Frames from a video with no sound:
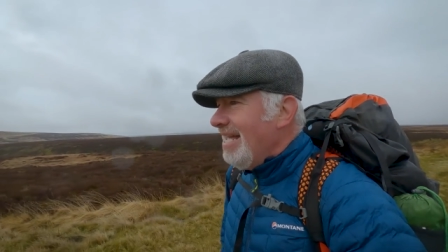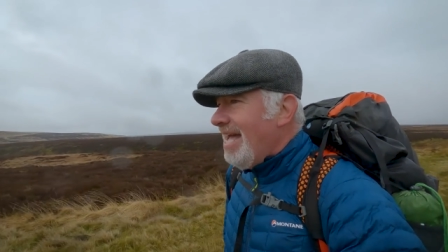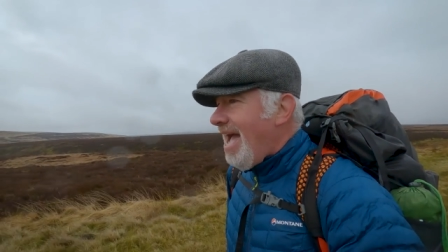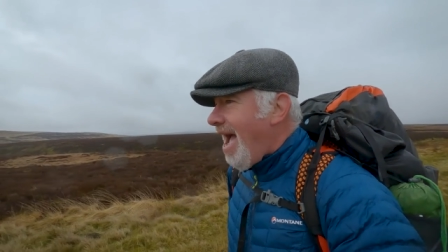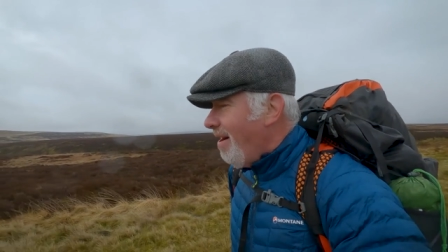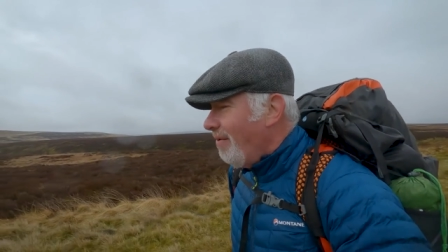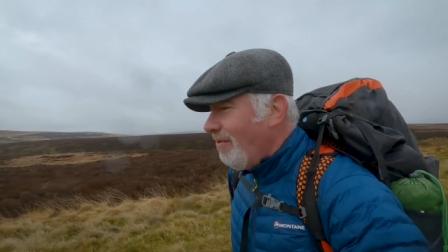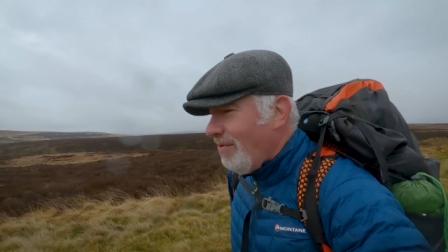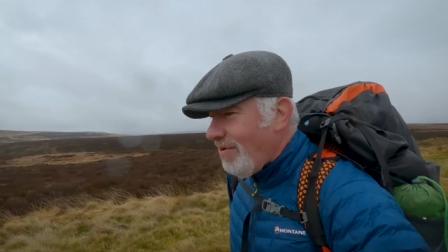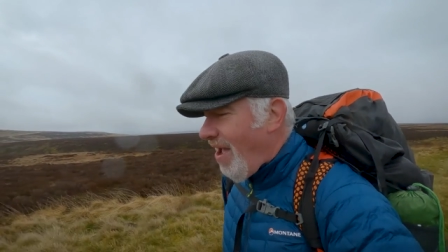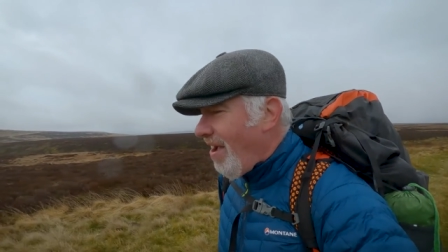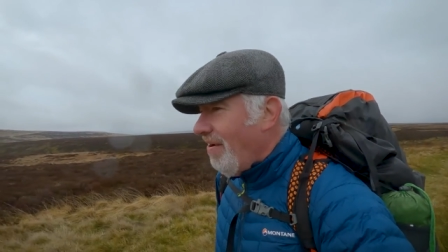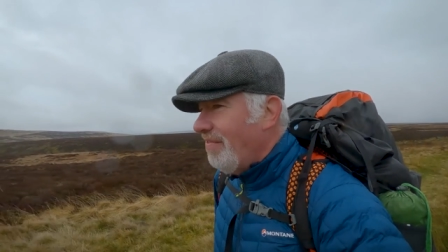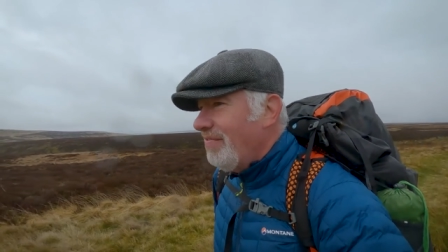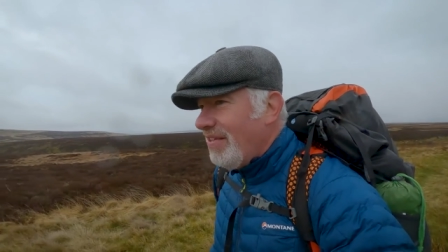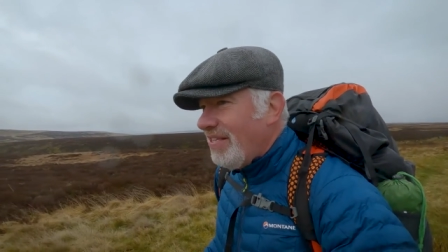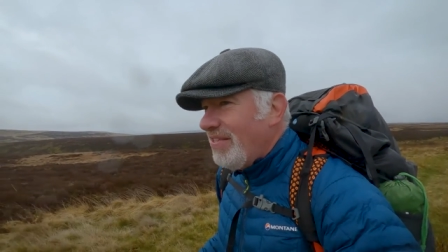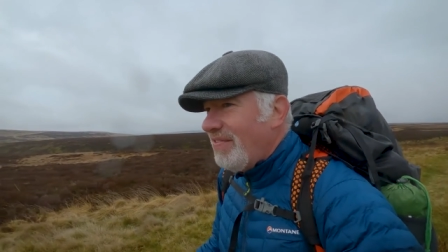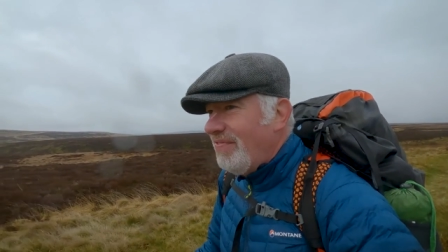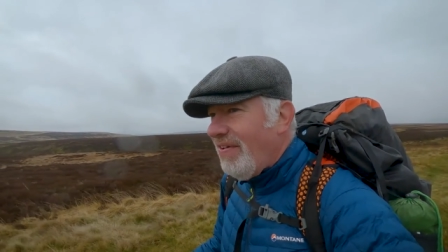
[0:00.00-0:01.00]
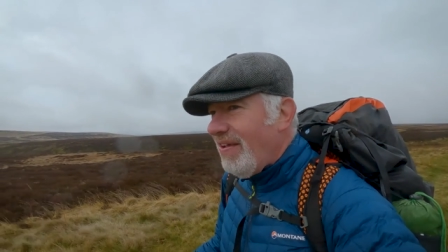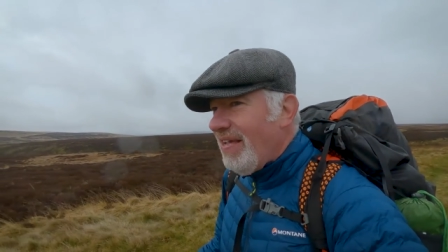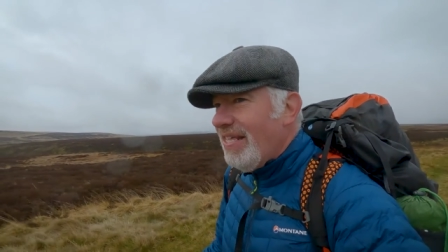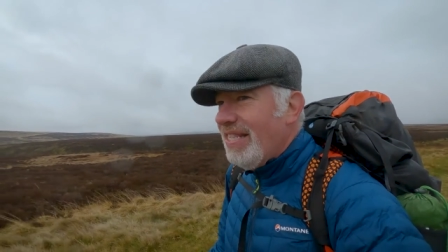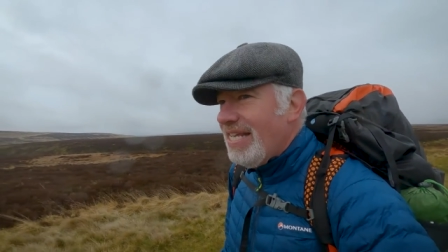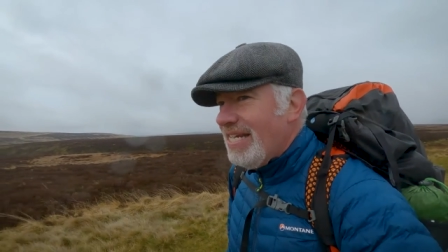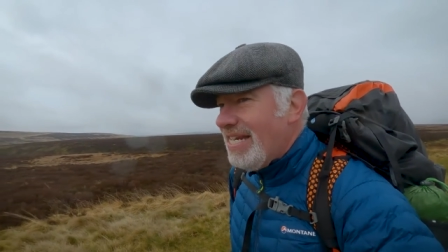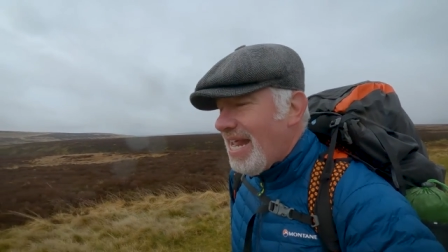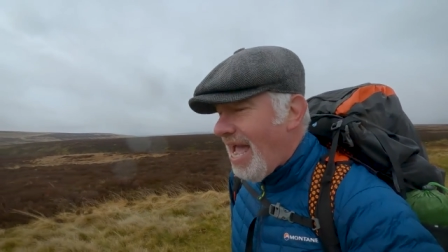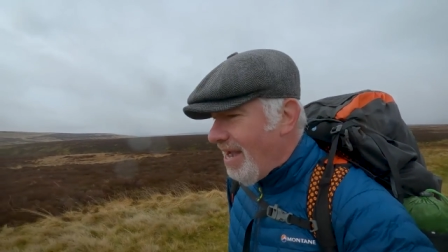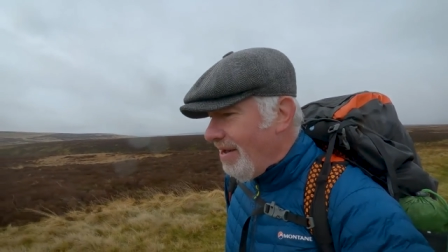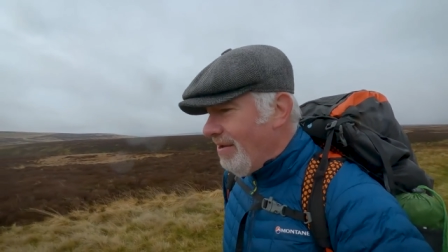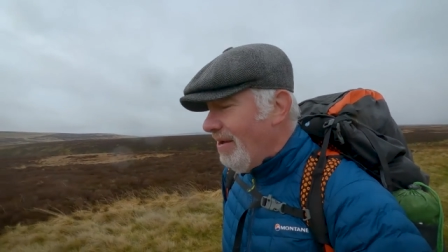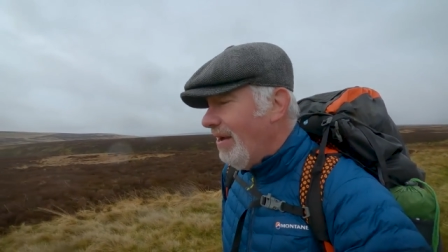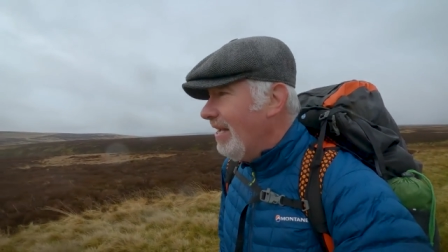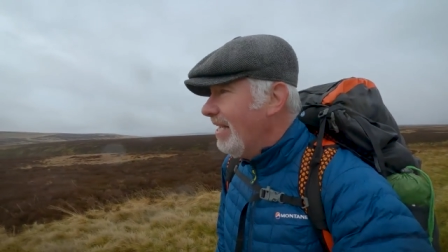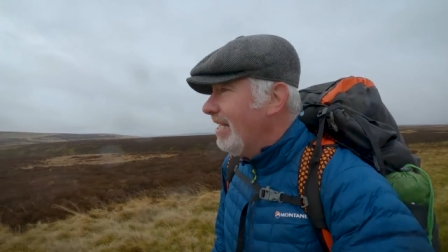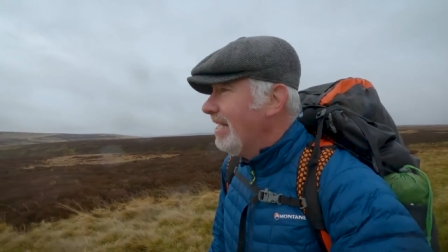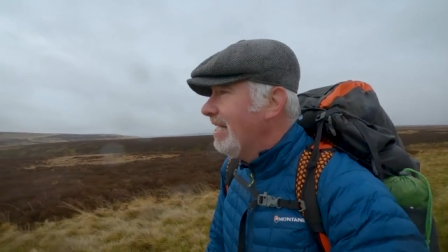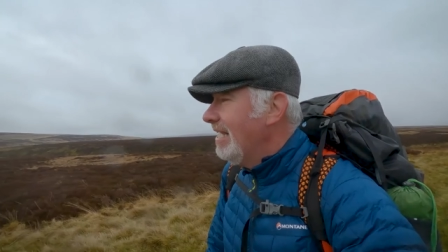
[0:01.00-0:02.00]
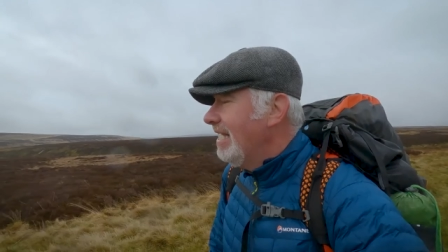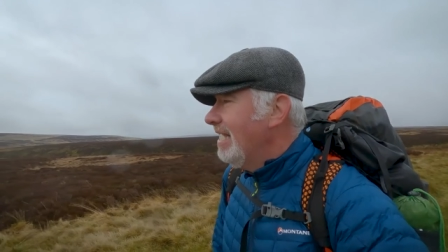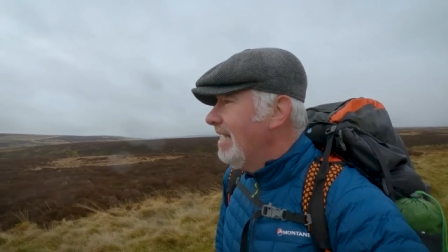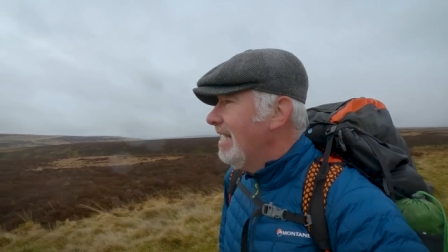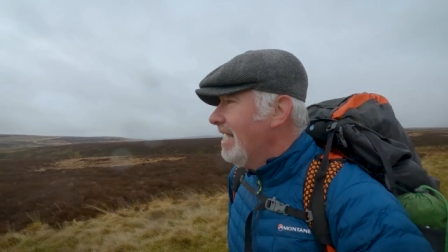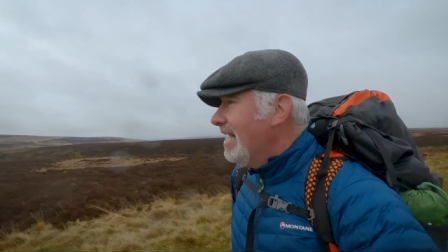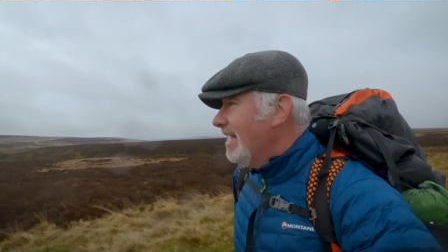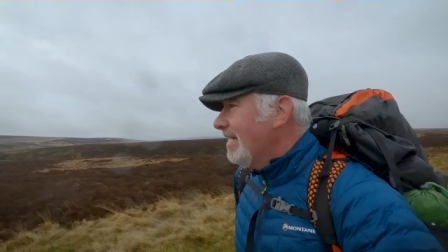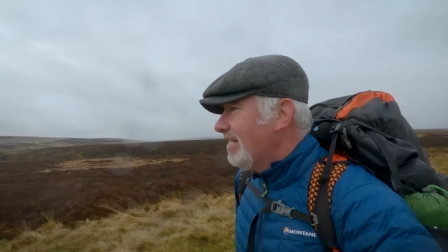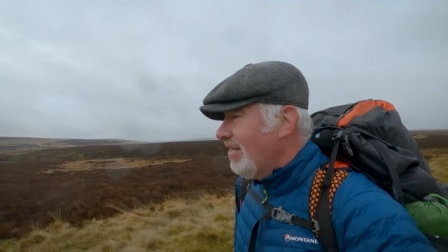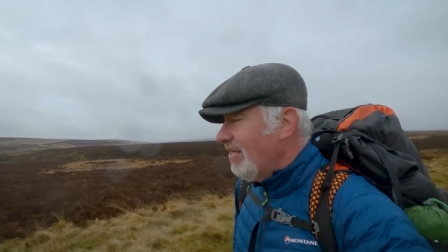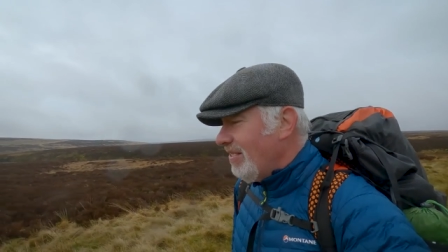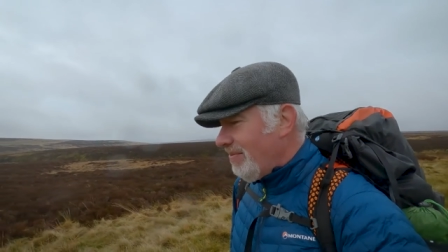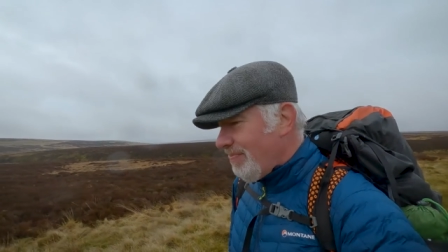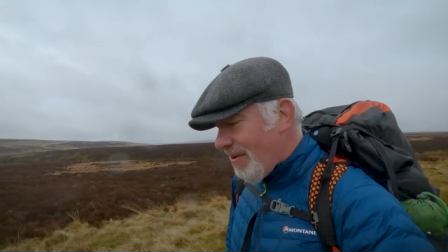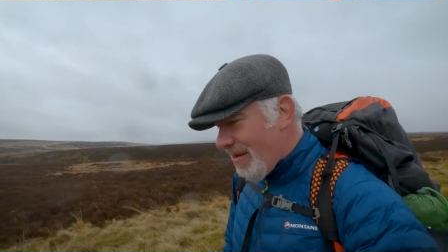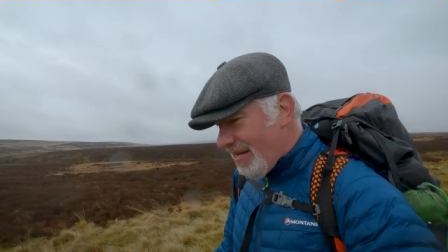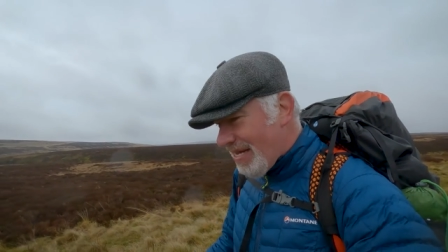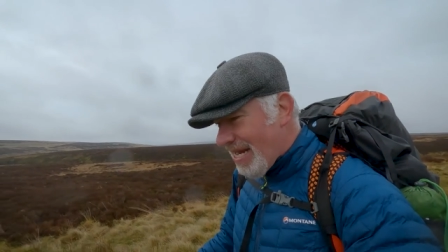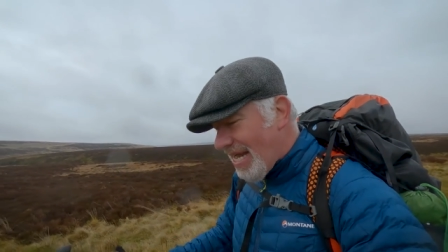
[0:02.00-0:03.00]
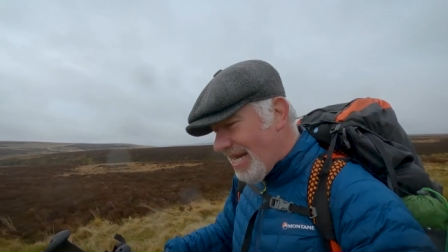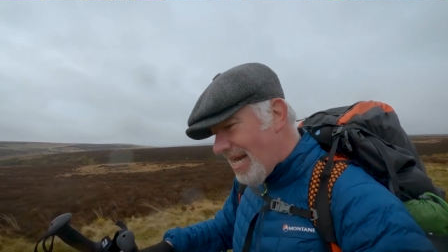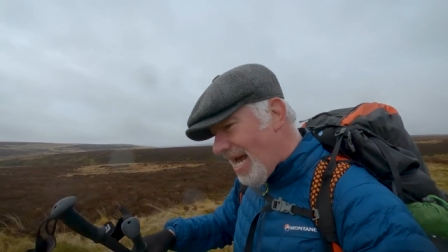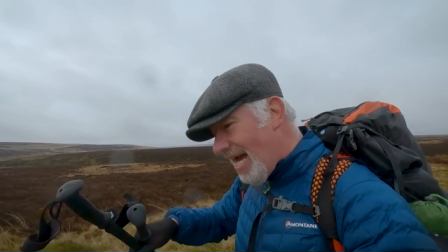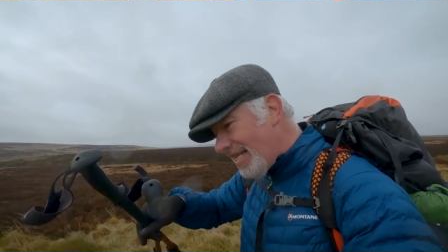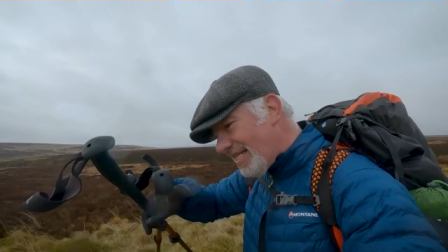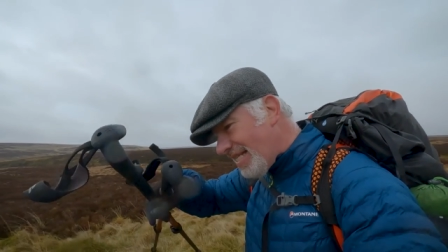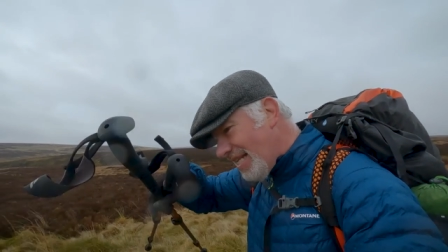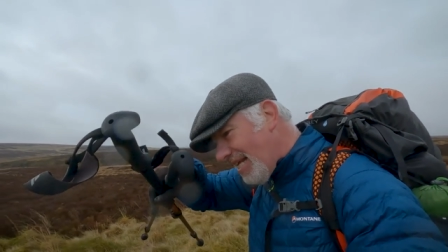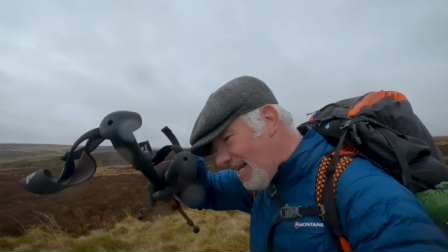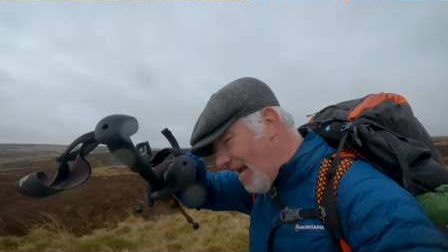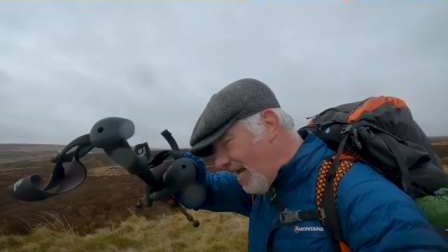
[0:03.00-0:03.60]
I wouldn't have this feeling now. So it's been a nice little